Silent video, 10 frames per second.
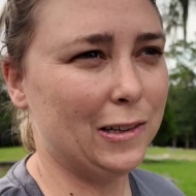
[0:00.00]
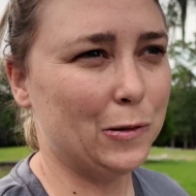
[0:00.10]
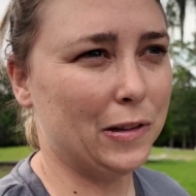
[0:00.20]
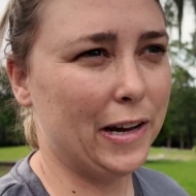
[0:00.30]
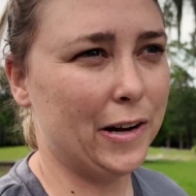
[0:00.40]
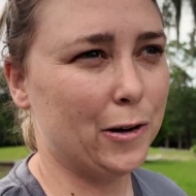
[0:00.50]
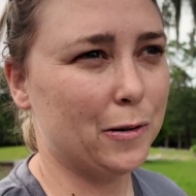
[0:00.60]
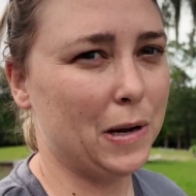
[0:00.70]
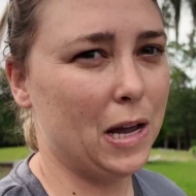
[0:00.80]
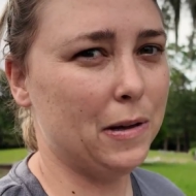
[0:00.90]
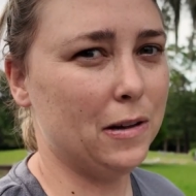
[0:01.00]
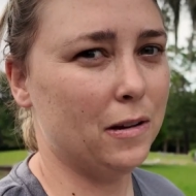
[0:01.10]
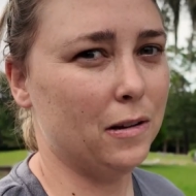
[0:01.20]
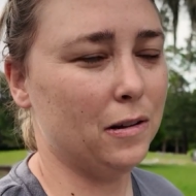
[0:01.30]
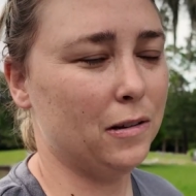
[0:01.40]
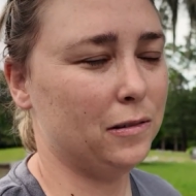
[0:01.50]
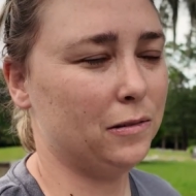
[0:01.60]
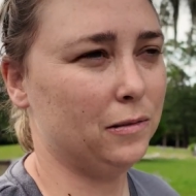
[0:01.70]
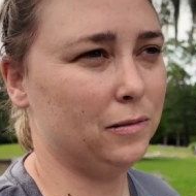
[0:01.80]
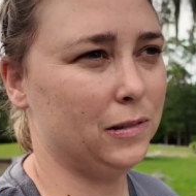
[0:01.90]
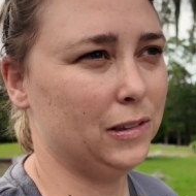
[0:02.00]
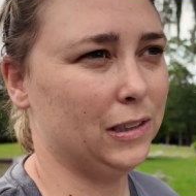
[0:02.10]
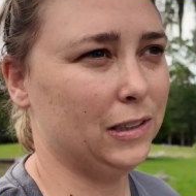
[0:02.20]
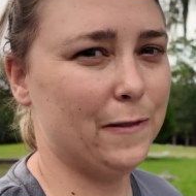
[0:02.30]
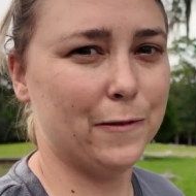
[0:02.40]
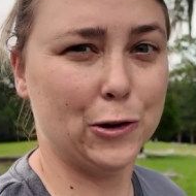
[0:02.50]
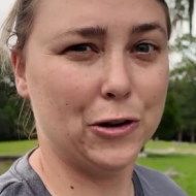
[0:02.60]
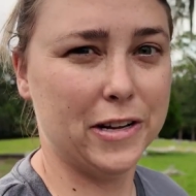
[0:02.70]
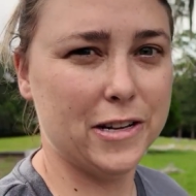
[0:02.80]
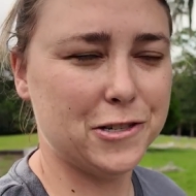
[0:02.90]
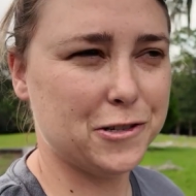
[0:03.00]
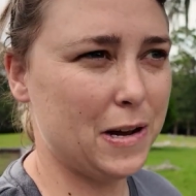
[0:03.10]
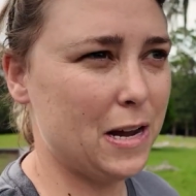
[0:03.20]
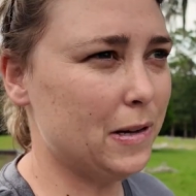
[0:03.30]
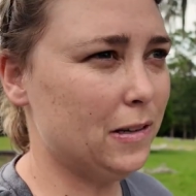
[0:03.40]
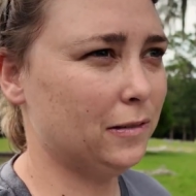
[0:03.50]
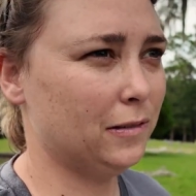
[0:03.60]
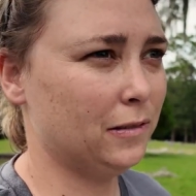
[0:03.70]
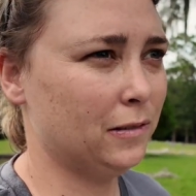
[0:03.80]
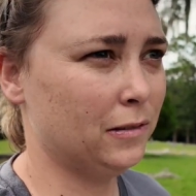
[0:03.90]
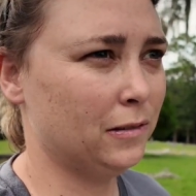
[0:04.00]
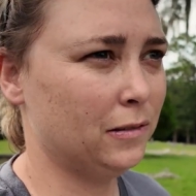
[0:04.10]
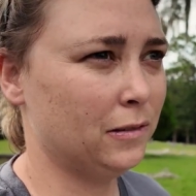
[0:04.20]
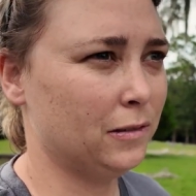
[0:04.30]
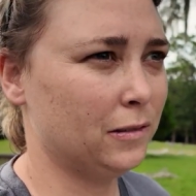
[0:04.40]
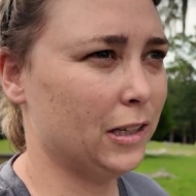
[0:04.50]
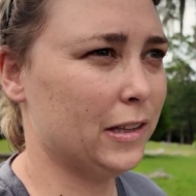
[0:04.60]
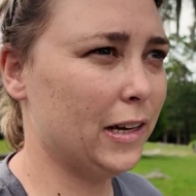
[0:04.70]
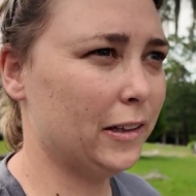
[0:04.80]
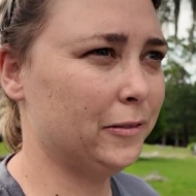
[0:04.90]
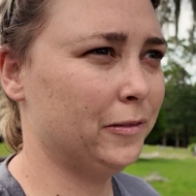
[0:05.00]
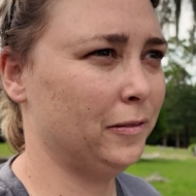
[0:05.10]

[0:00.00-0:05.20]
a little later, maybe 11:30ish, maybe. You think?